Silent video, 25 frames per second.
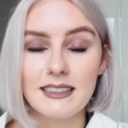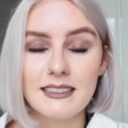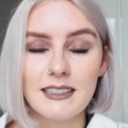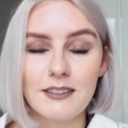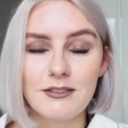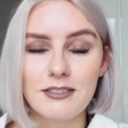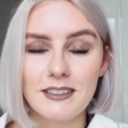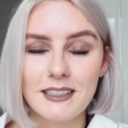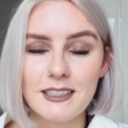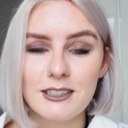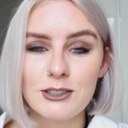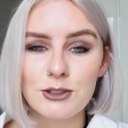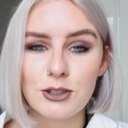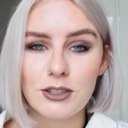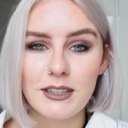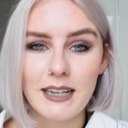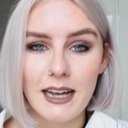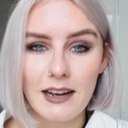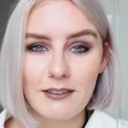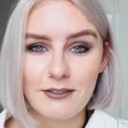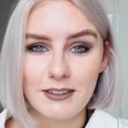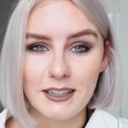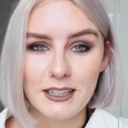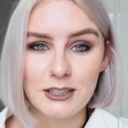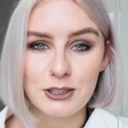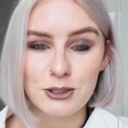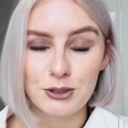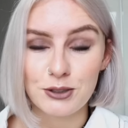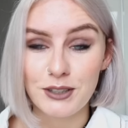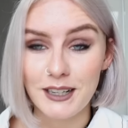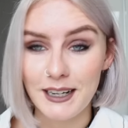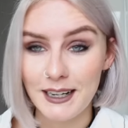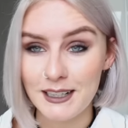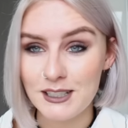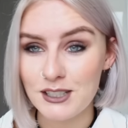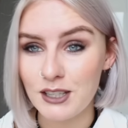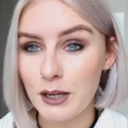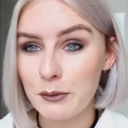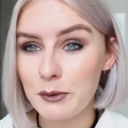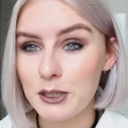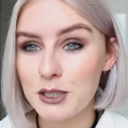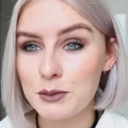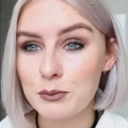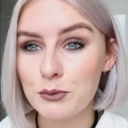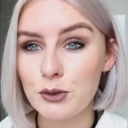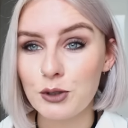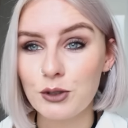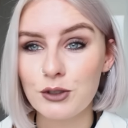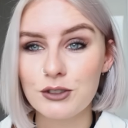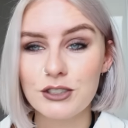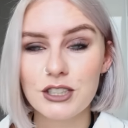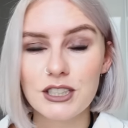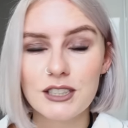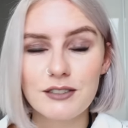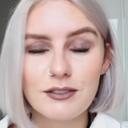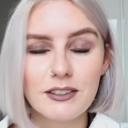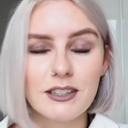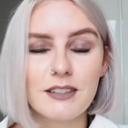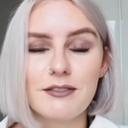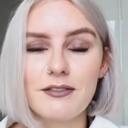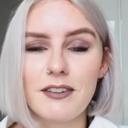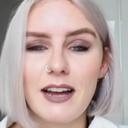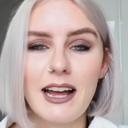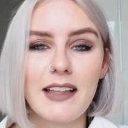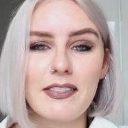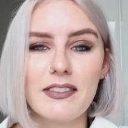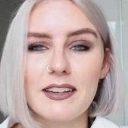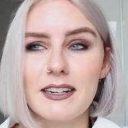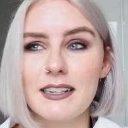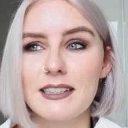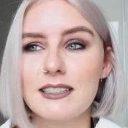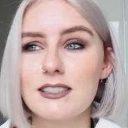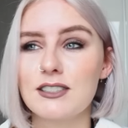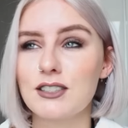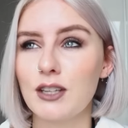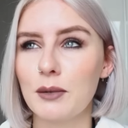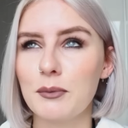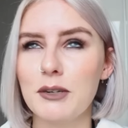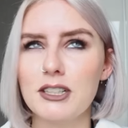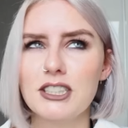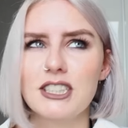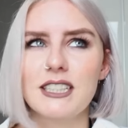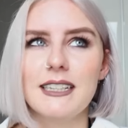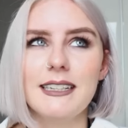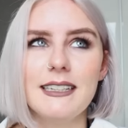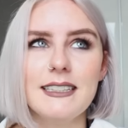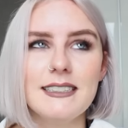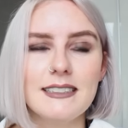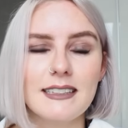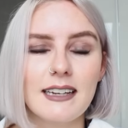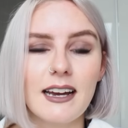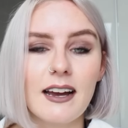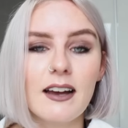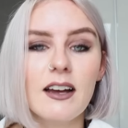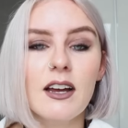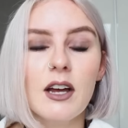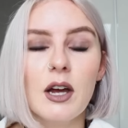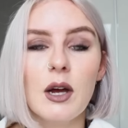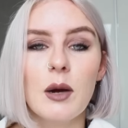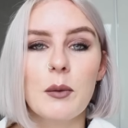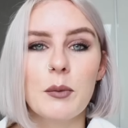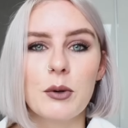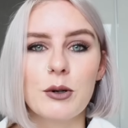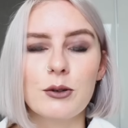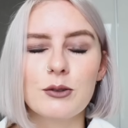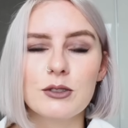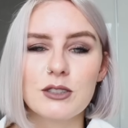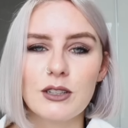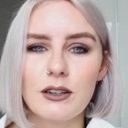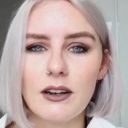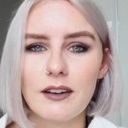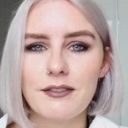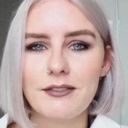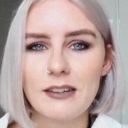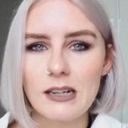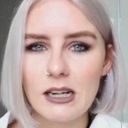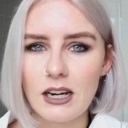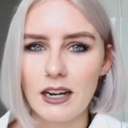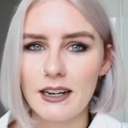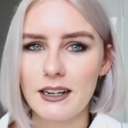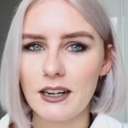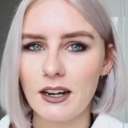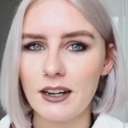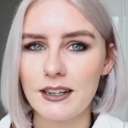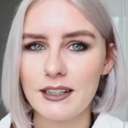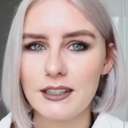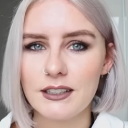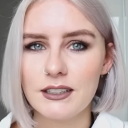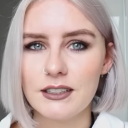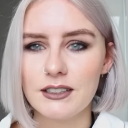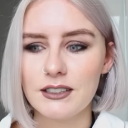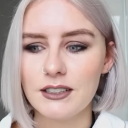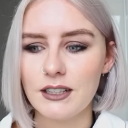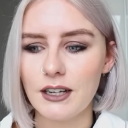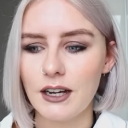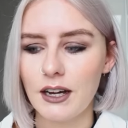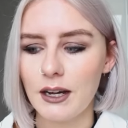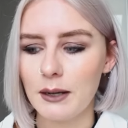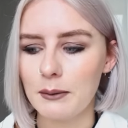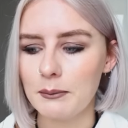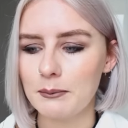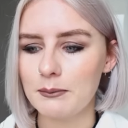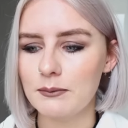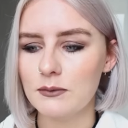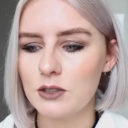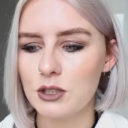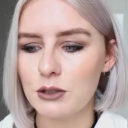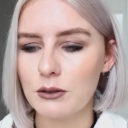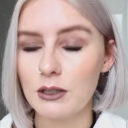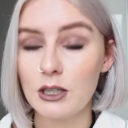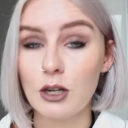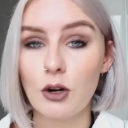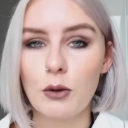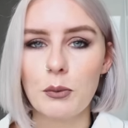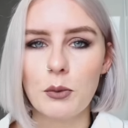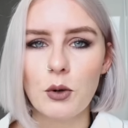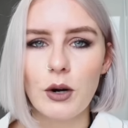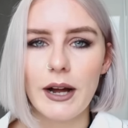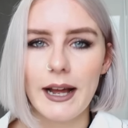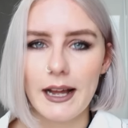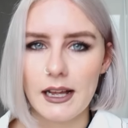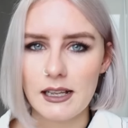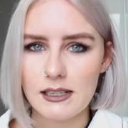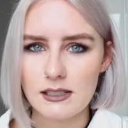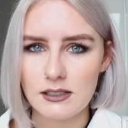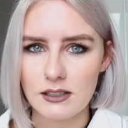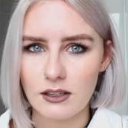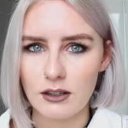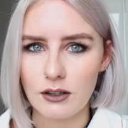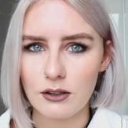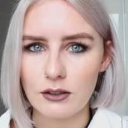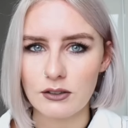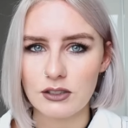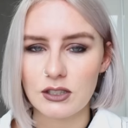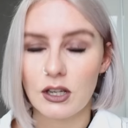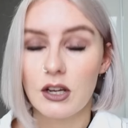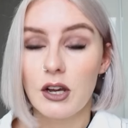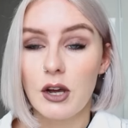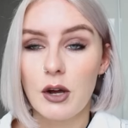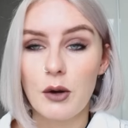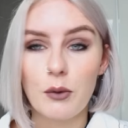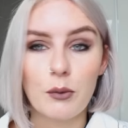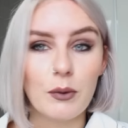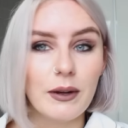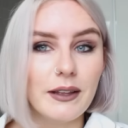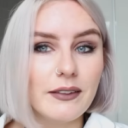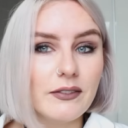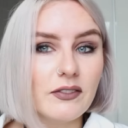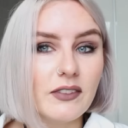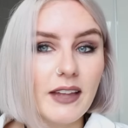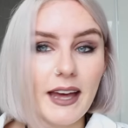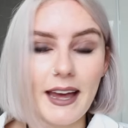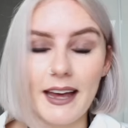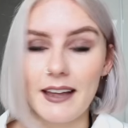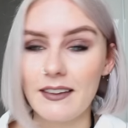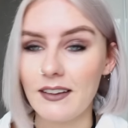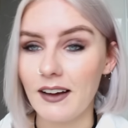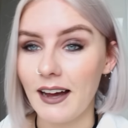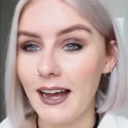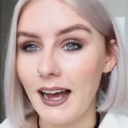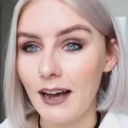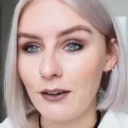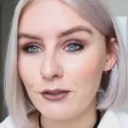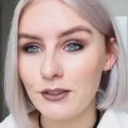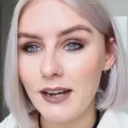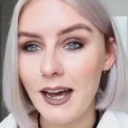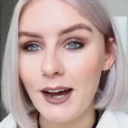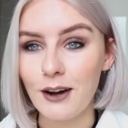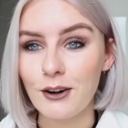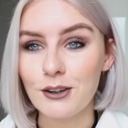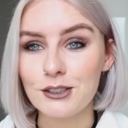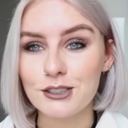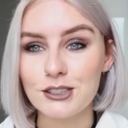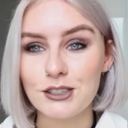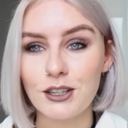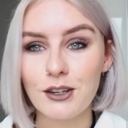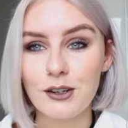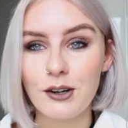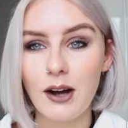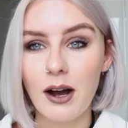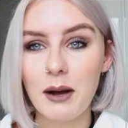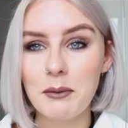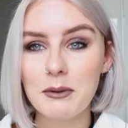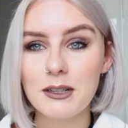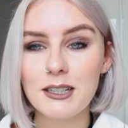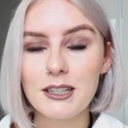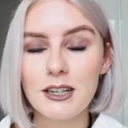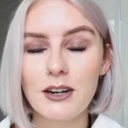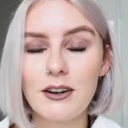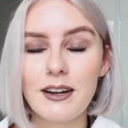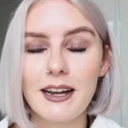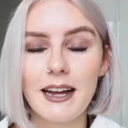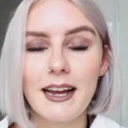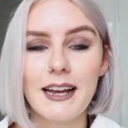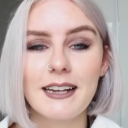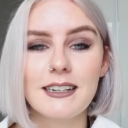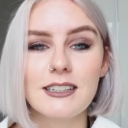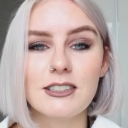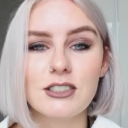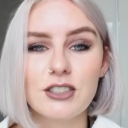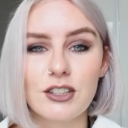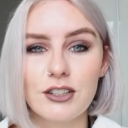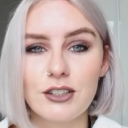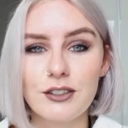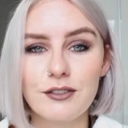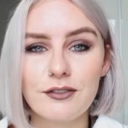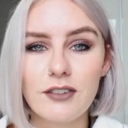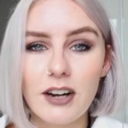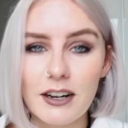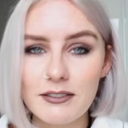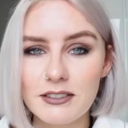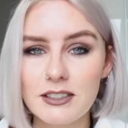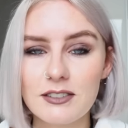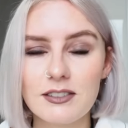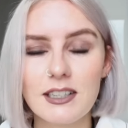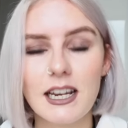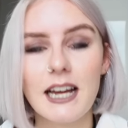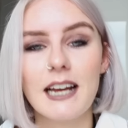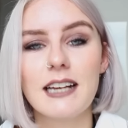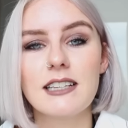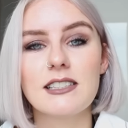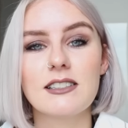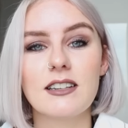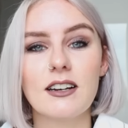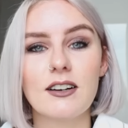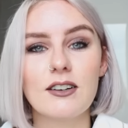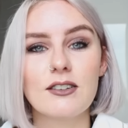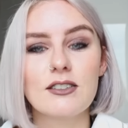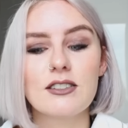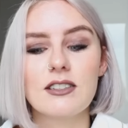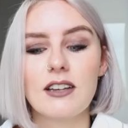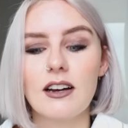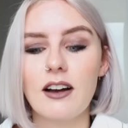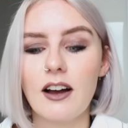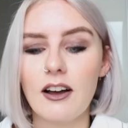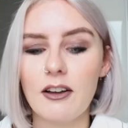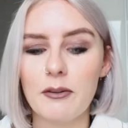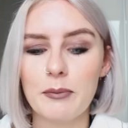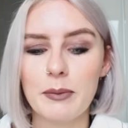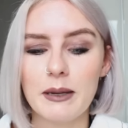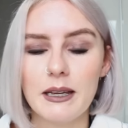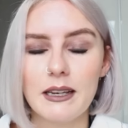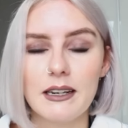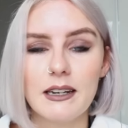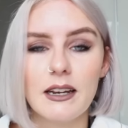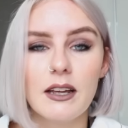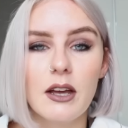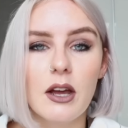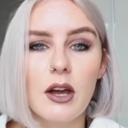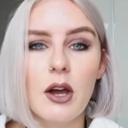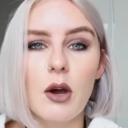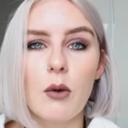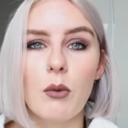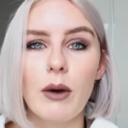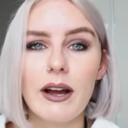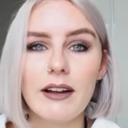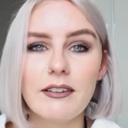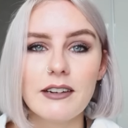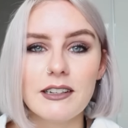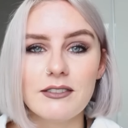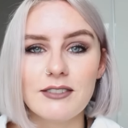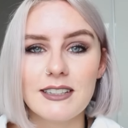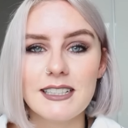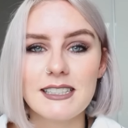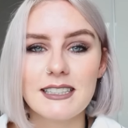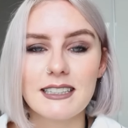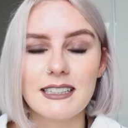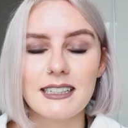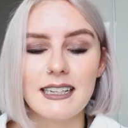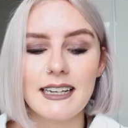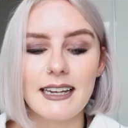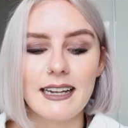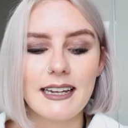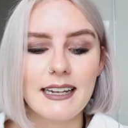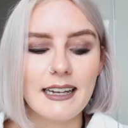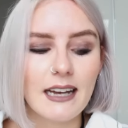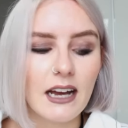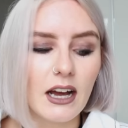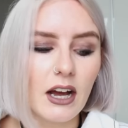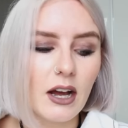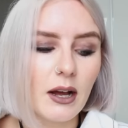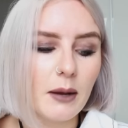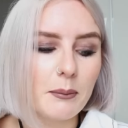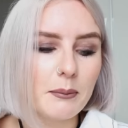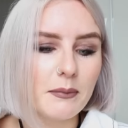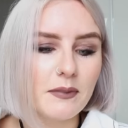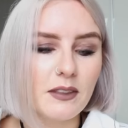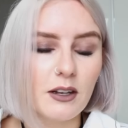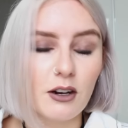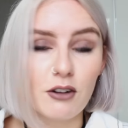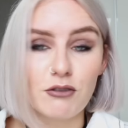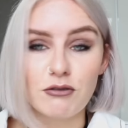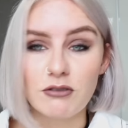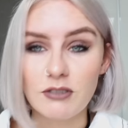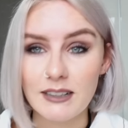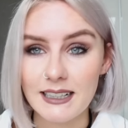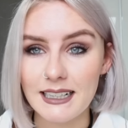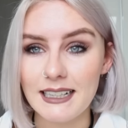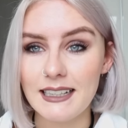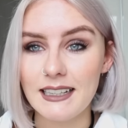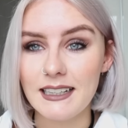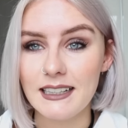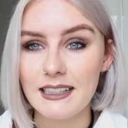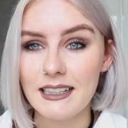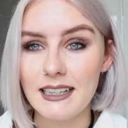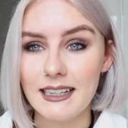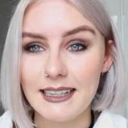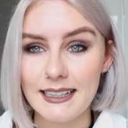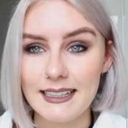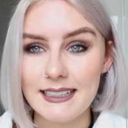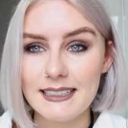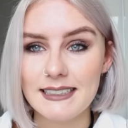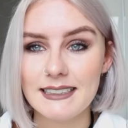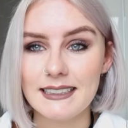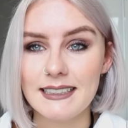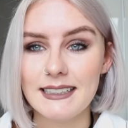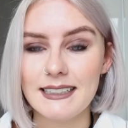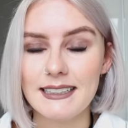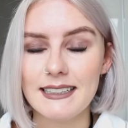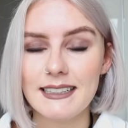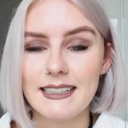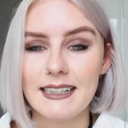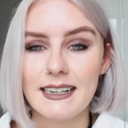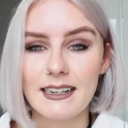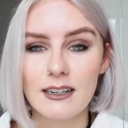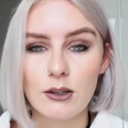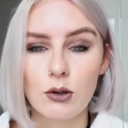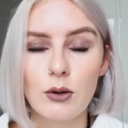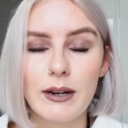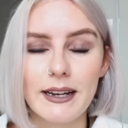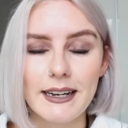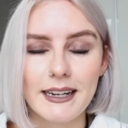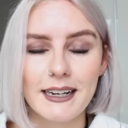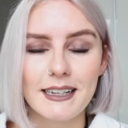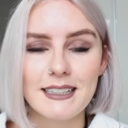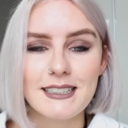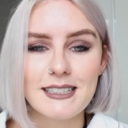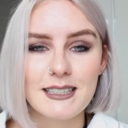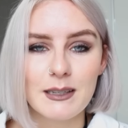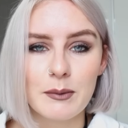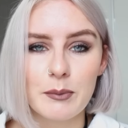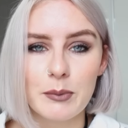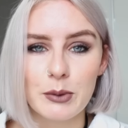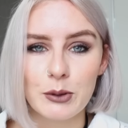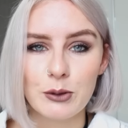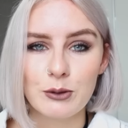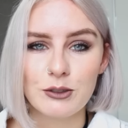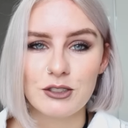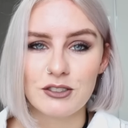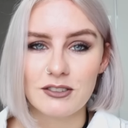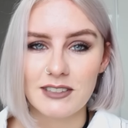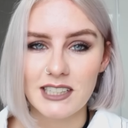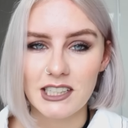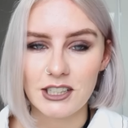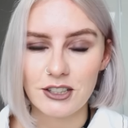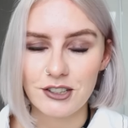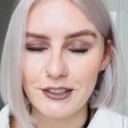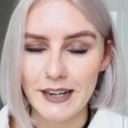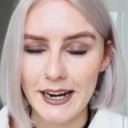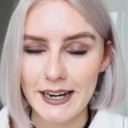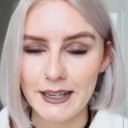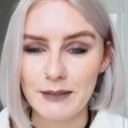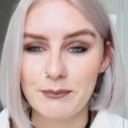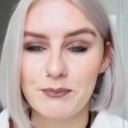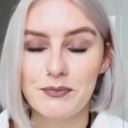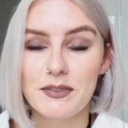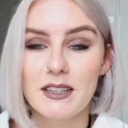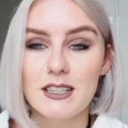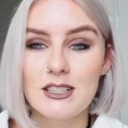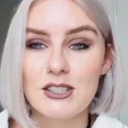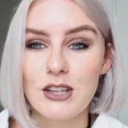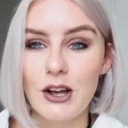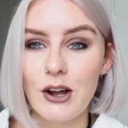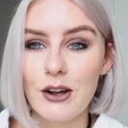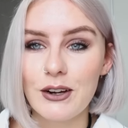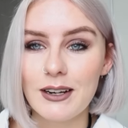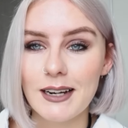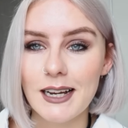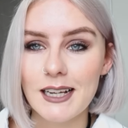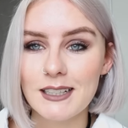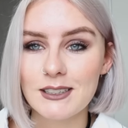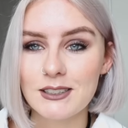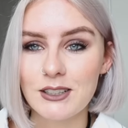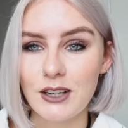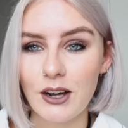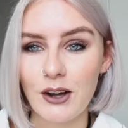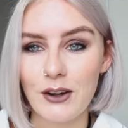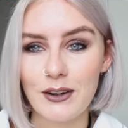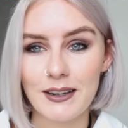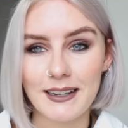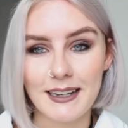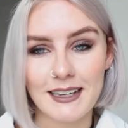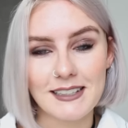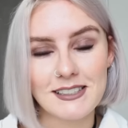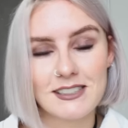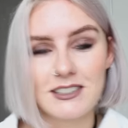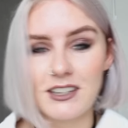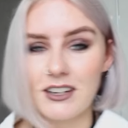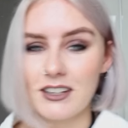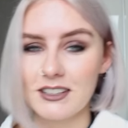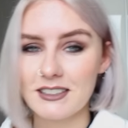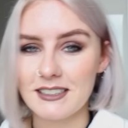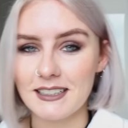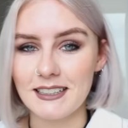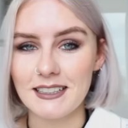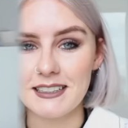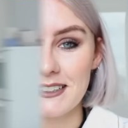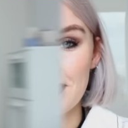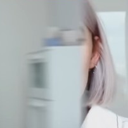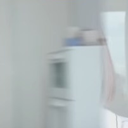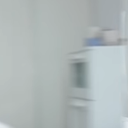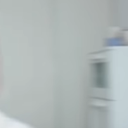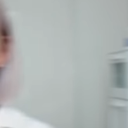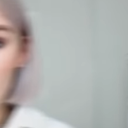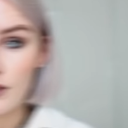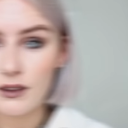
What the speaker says: I definitely enjoy having short hair so much more just for the fact that it's so much easier, but also I feel like I can do a lot more hairstyles with the hair that I have now. So I'm going to go ahead and show you 5 different hairstyles that I've been wearing recently that are really easy, quick and simple to recreate. So let's go and get started.